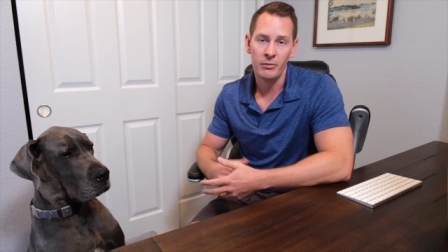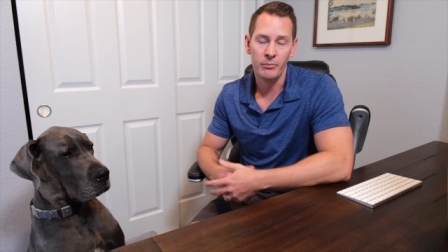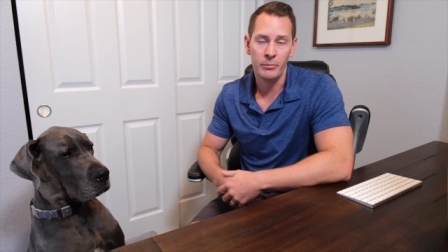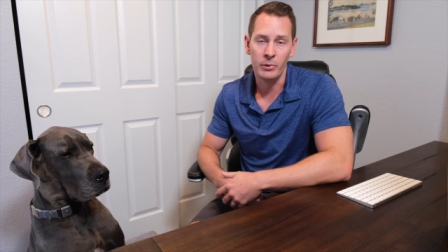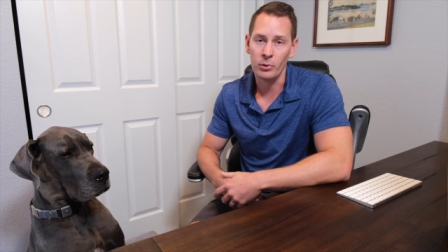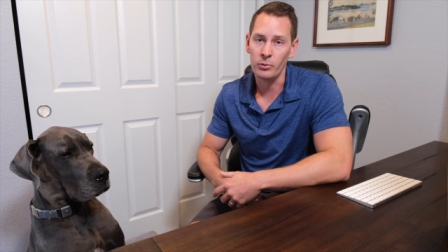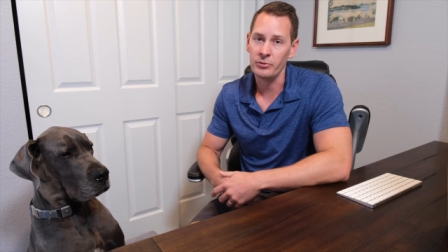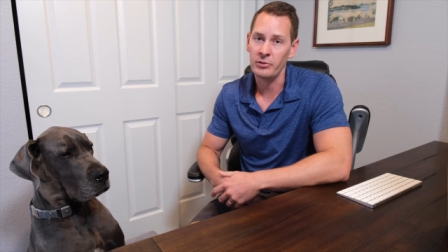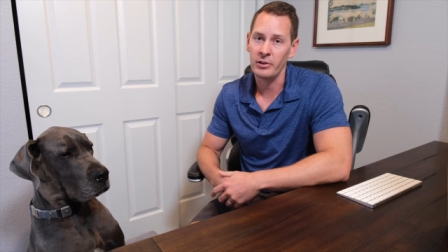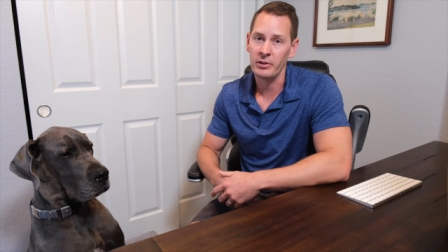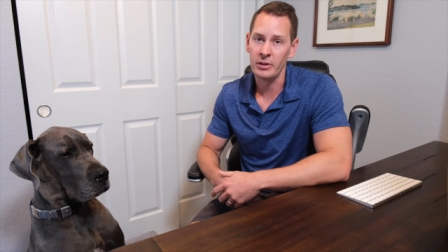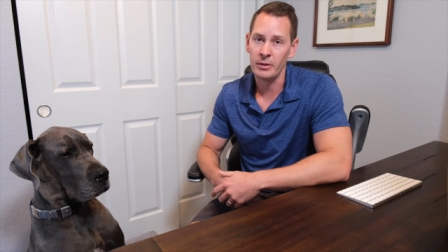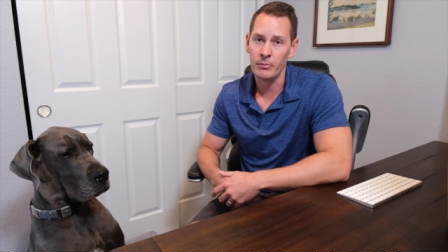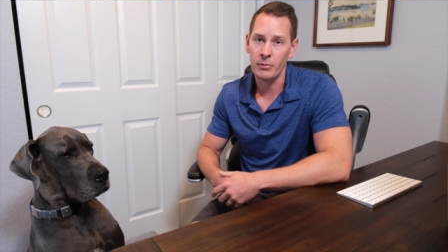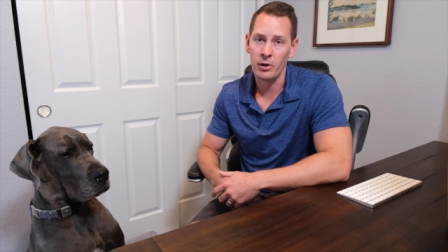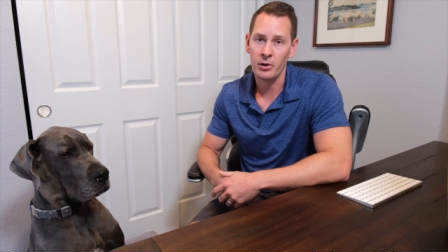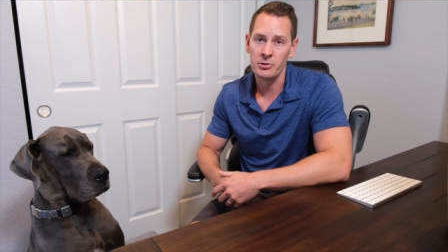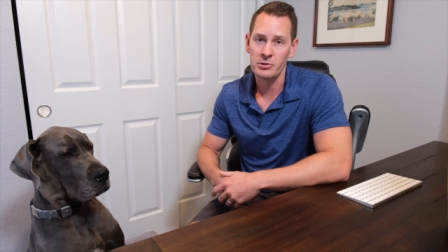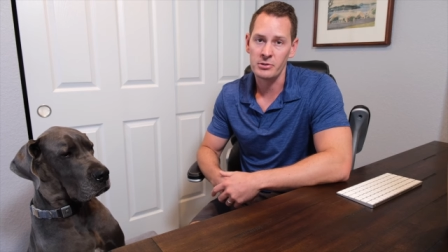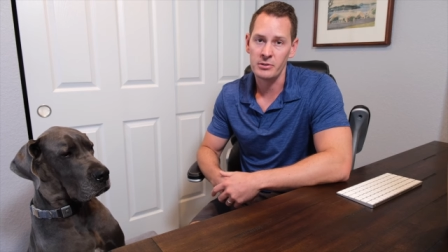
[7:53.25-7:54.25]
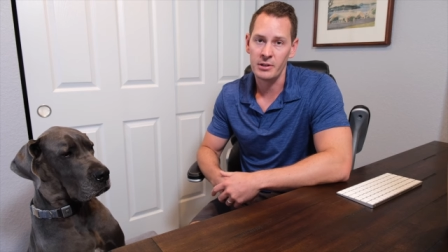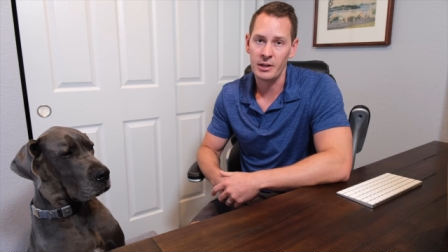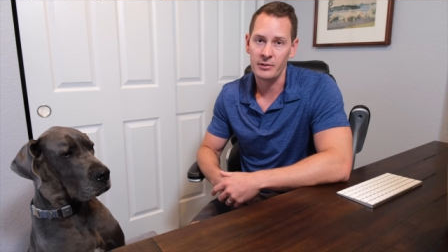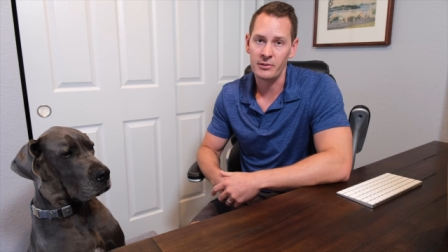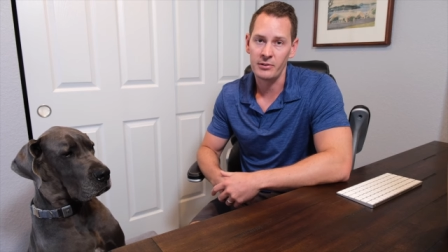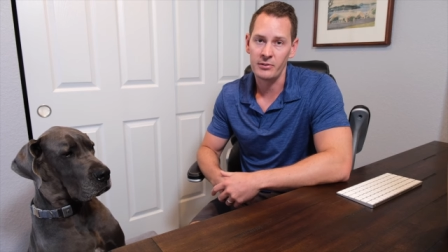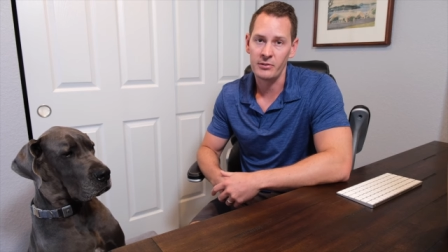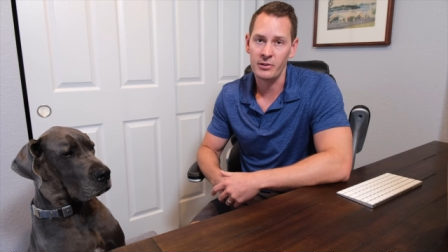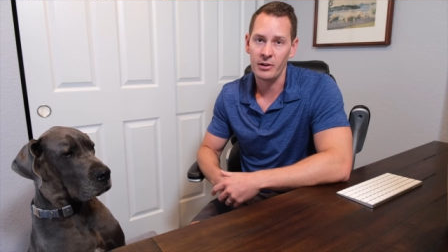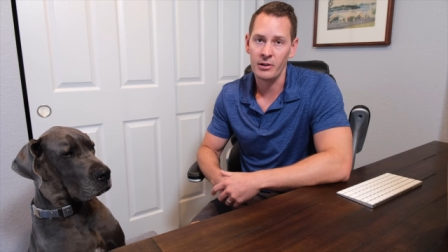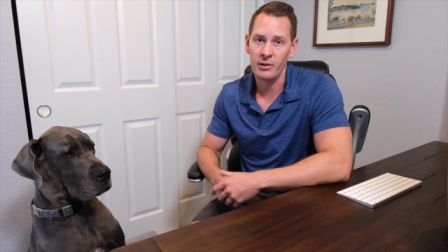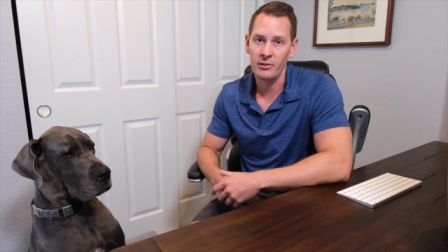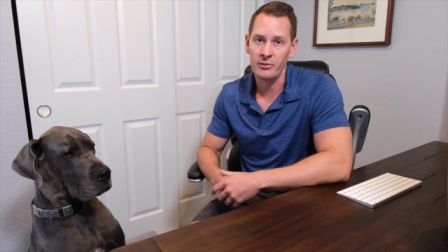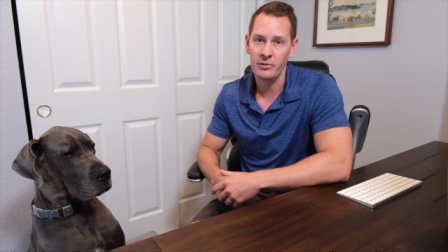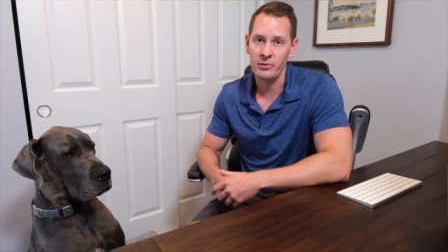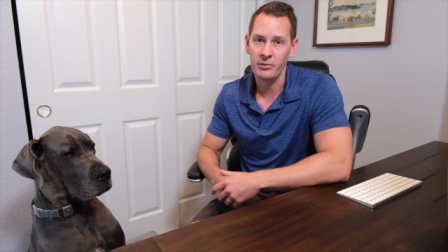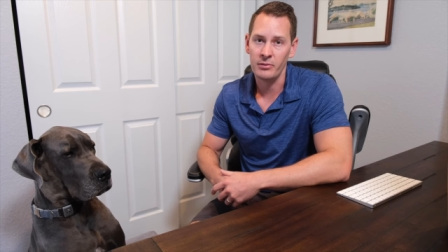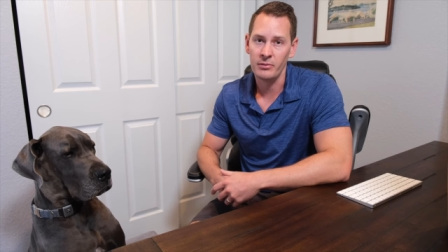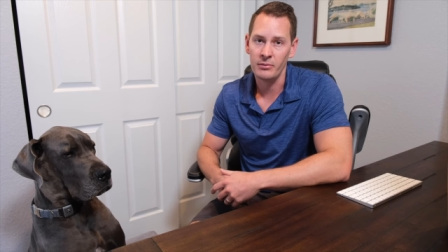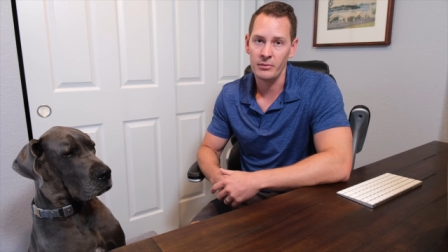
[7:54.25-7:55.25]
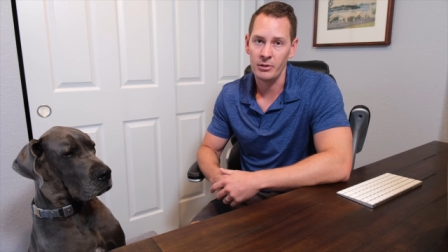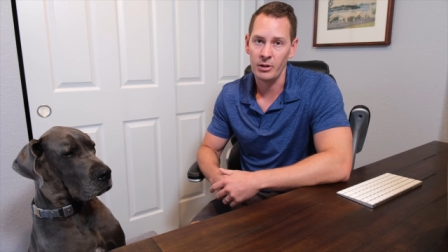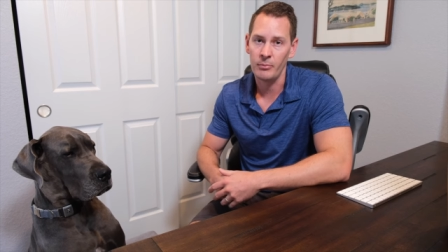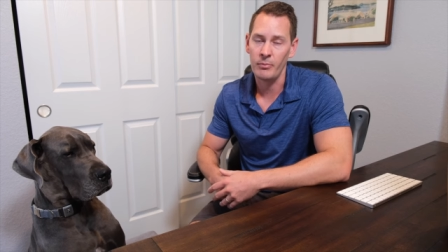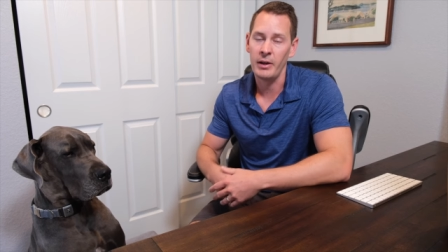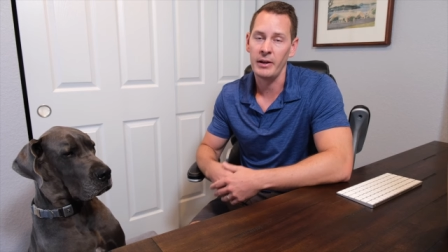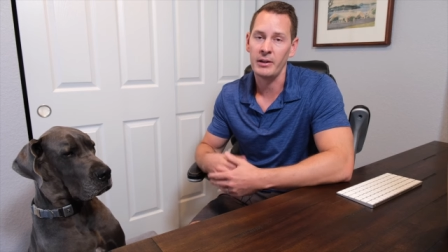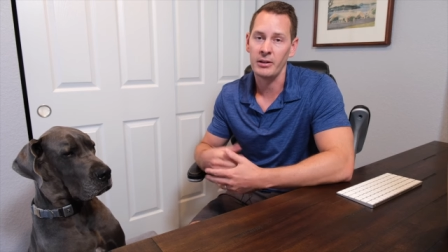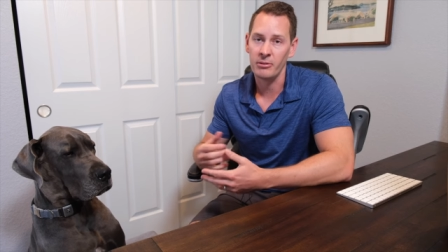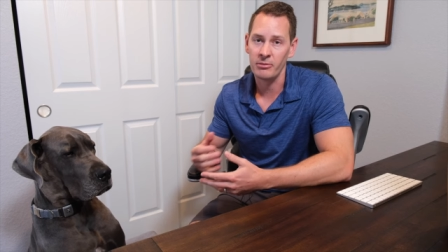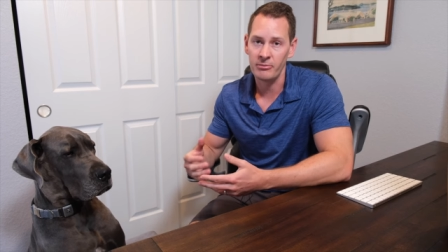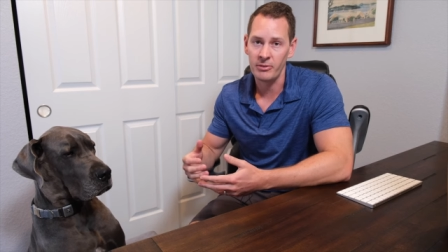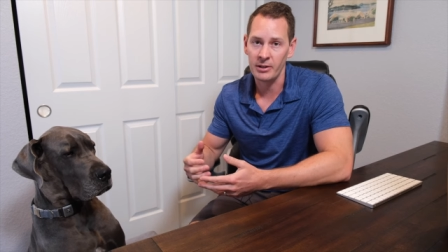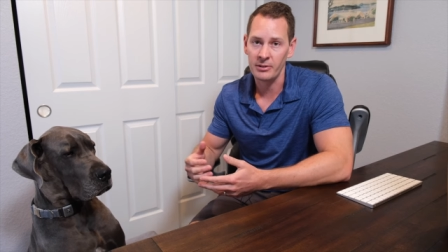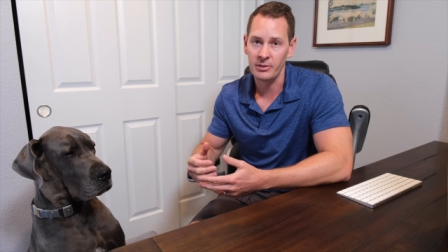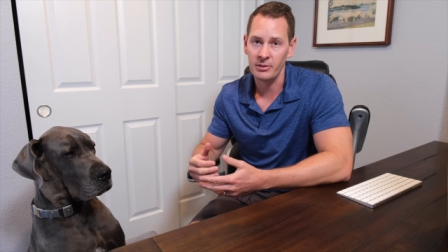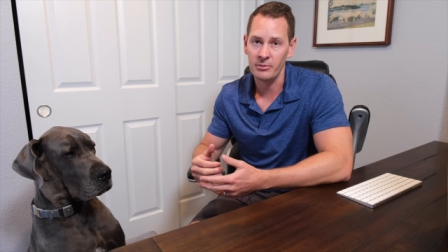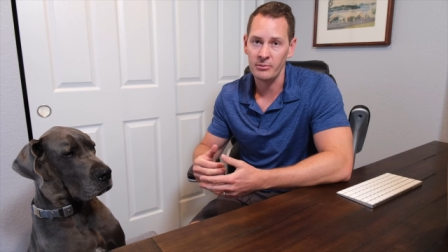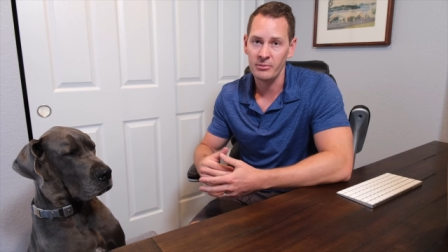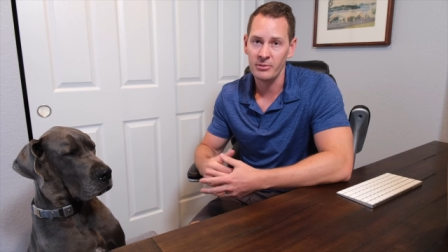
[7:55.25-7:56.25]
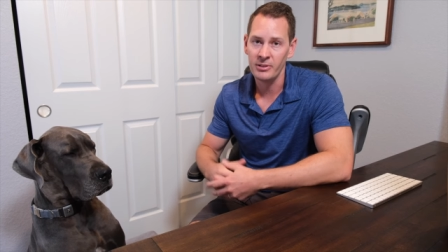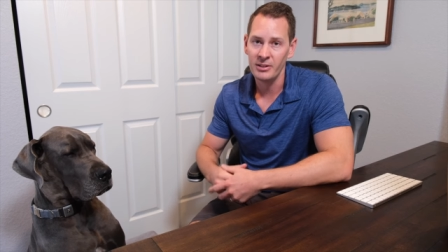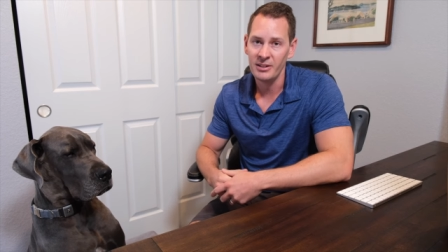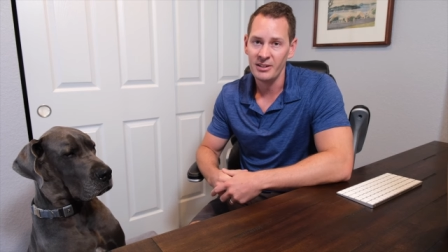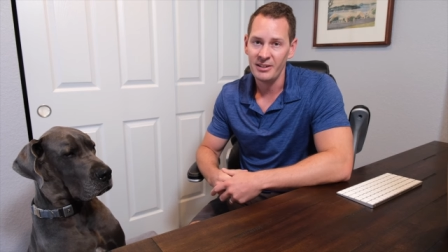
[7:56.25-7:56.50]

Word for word: built in the margin necessary to you know make it effective